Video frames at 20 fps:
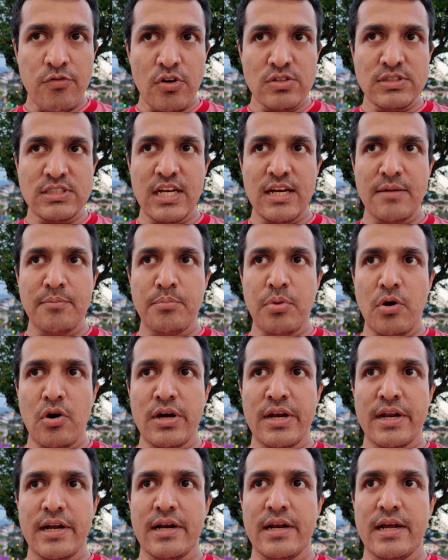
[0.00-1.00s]
phones are
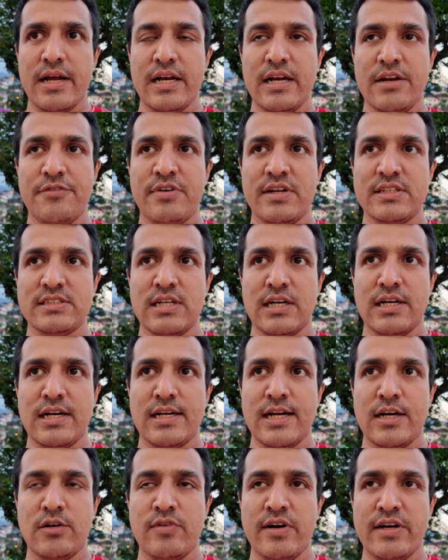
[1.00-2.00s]
imported, and if it is
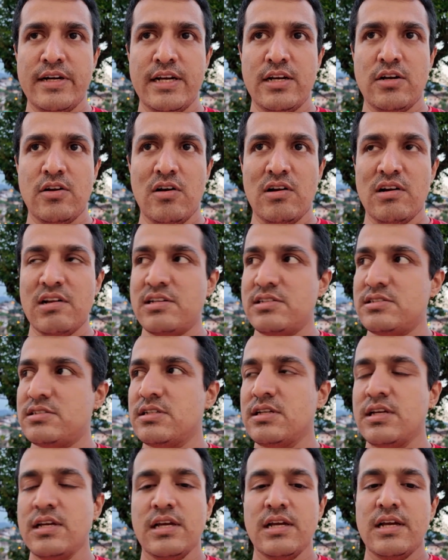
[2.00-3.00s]
$120,
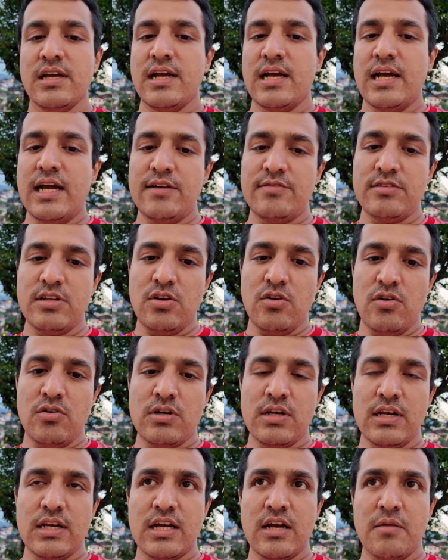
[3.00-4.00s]
and if the
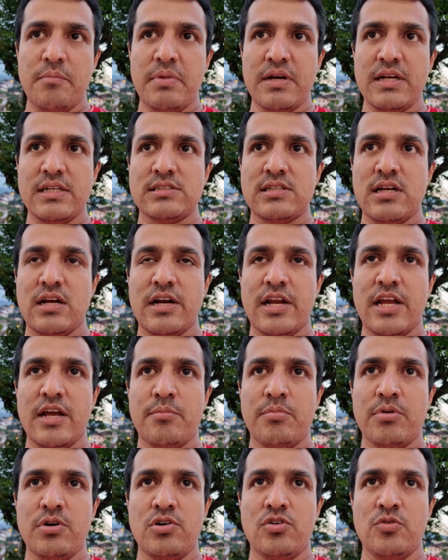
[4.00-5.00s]
local companies are
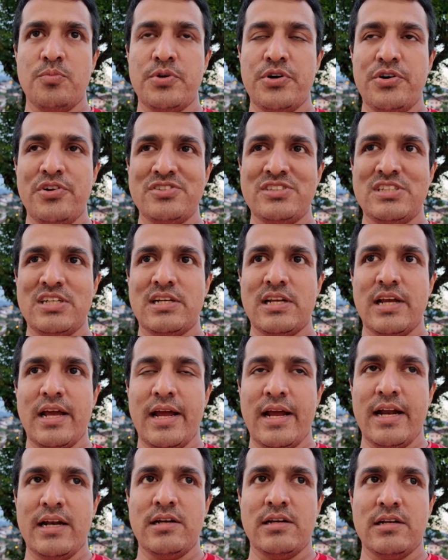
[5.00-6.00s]
able to produce it
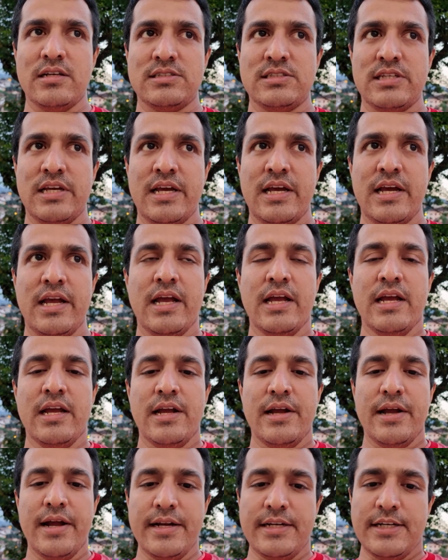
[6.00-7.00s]
at say
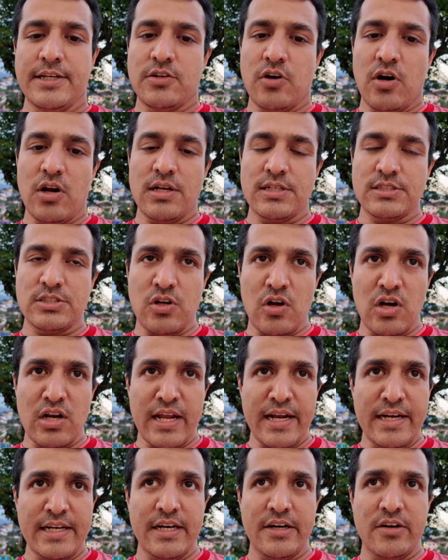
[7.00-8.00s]
$80 or
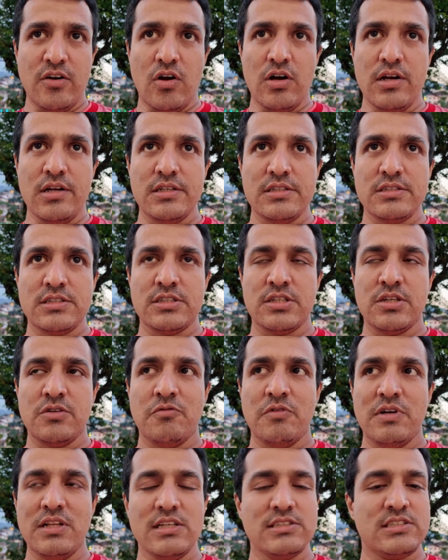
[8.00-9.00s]

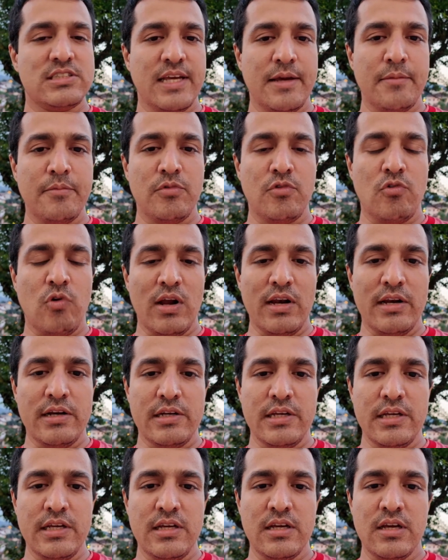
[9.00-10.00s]
$90 with the same
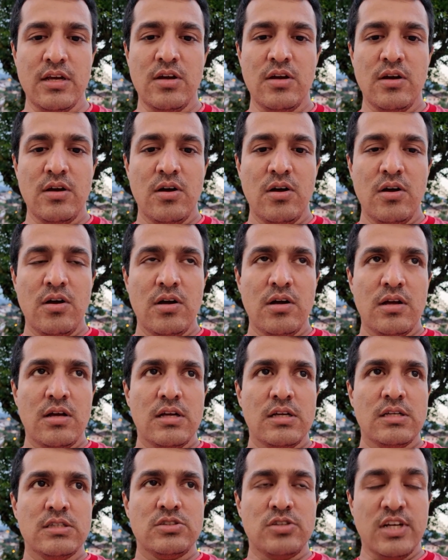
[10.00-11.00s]
quality,
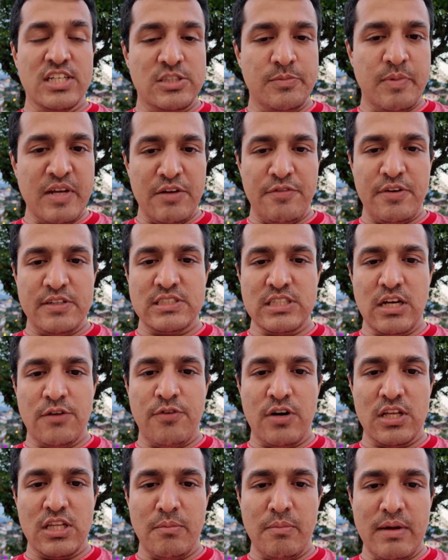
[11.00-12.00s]
so it's beneficial
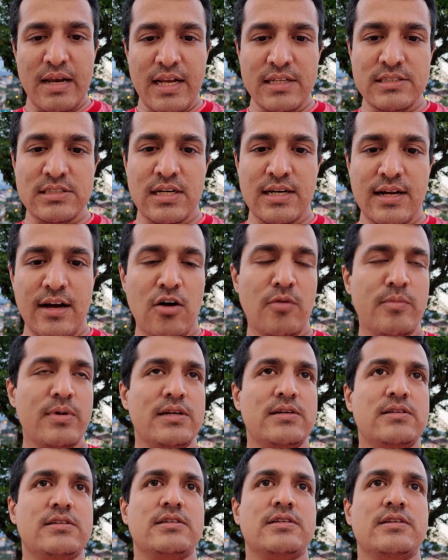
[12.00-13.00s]
for the Malaysian
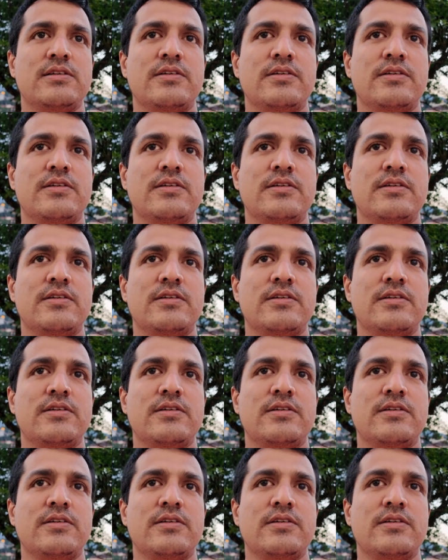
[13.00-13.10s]
government,